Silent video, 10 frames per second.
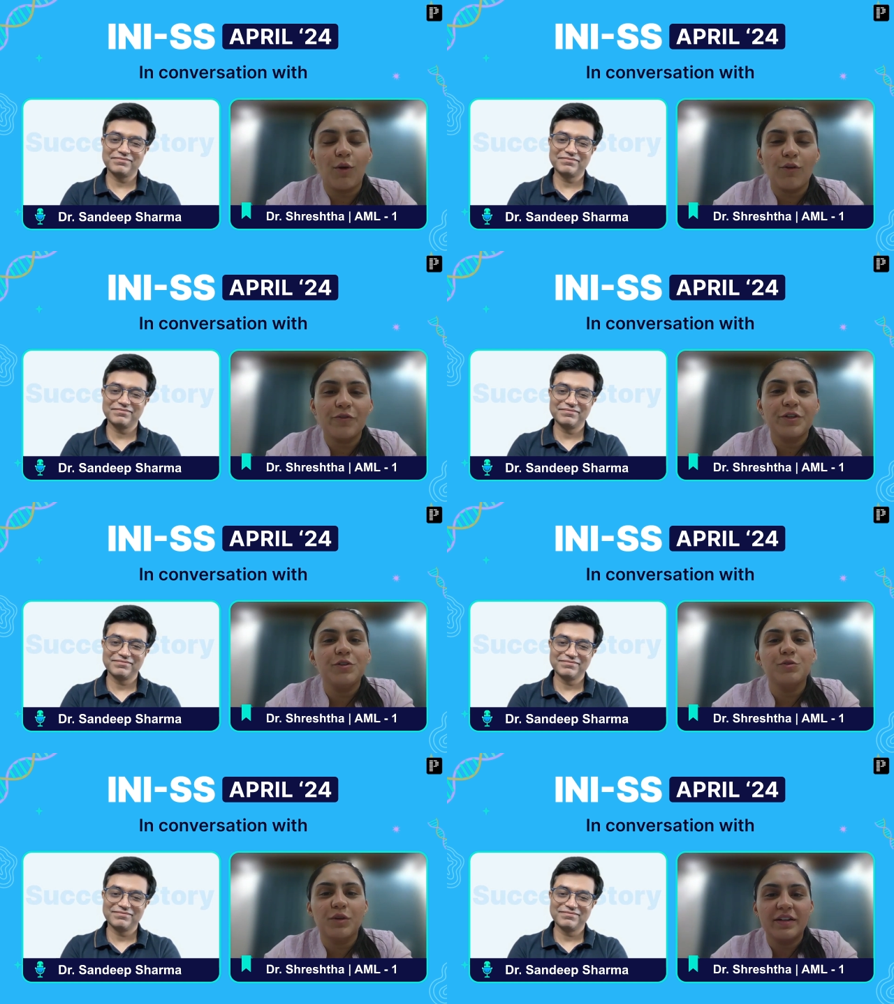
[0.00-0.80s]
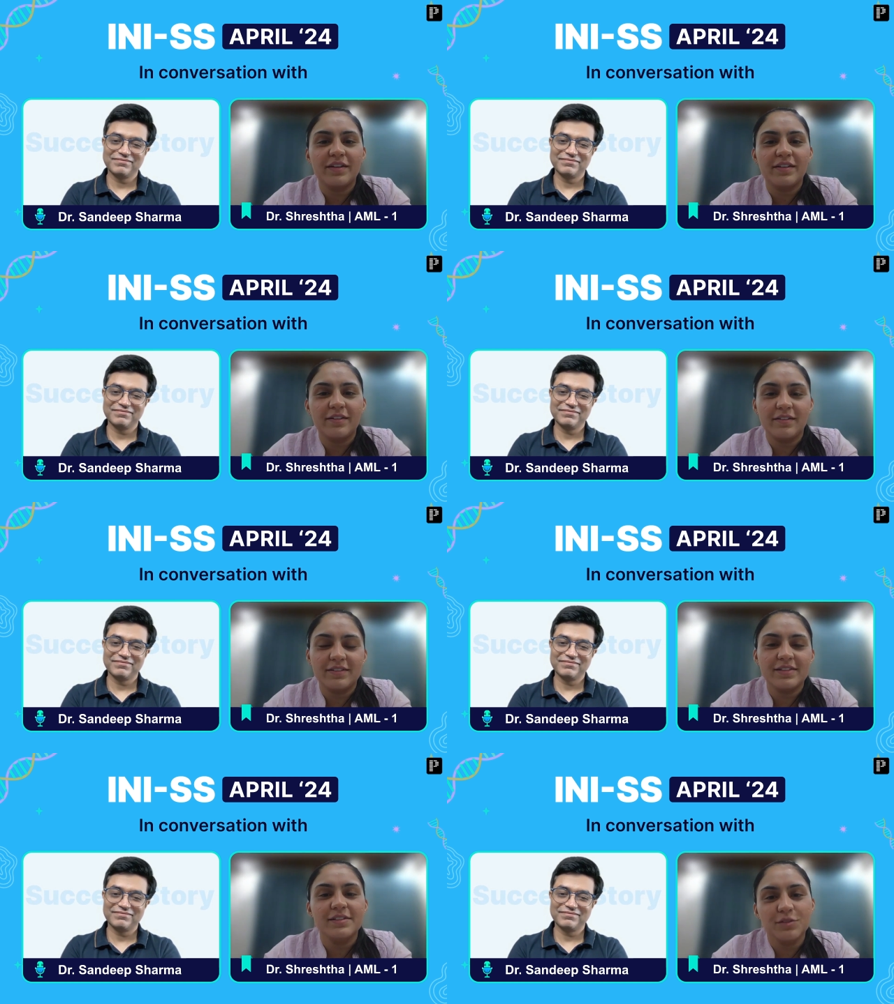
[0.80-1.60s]
Speaker 1: of the newer uh,
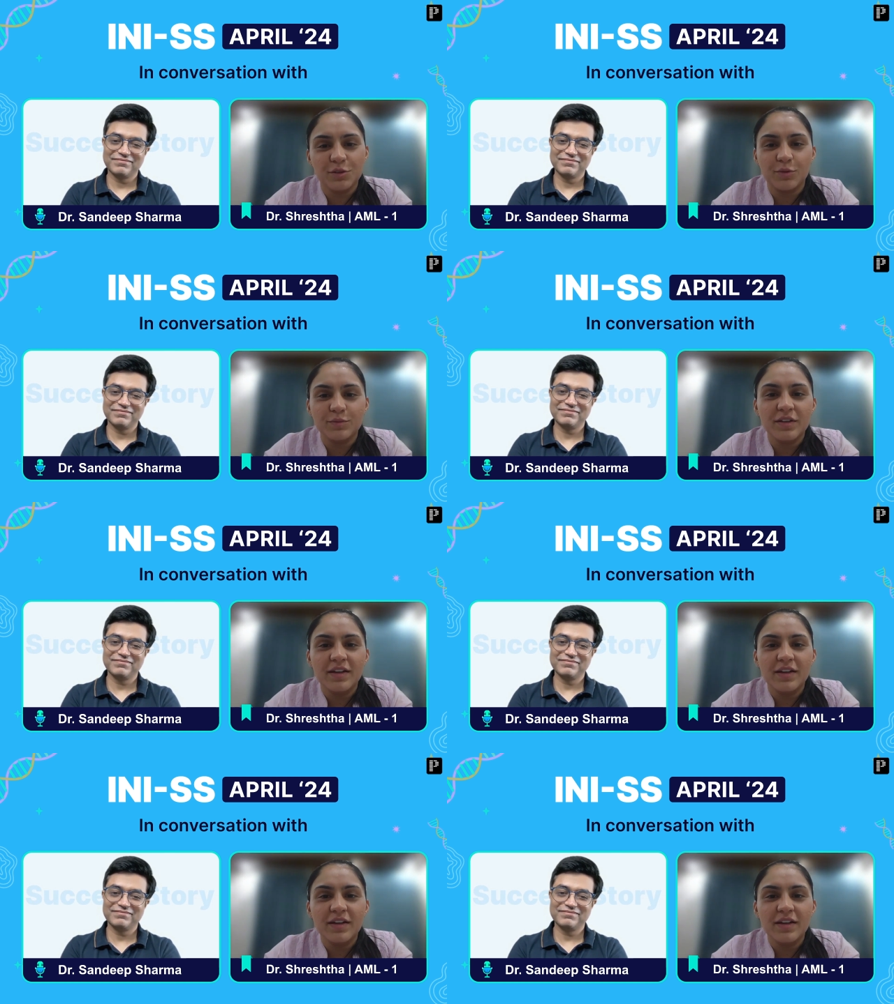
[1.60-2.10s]
syndromes,